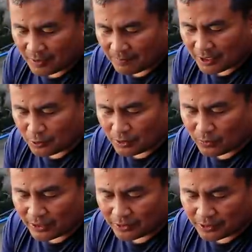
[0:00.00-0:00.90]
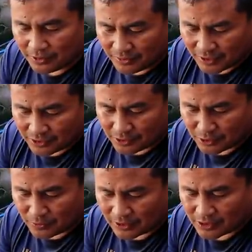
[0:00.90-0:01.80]
Maybe you will wonder,
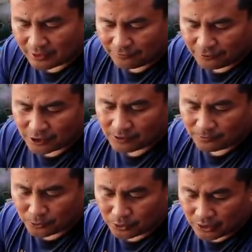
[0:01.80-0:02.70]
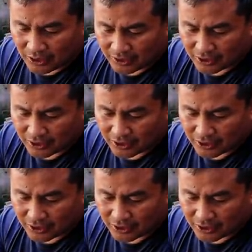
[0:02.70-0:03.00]
Dexter, what's the first food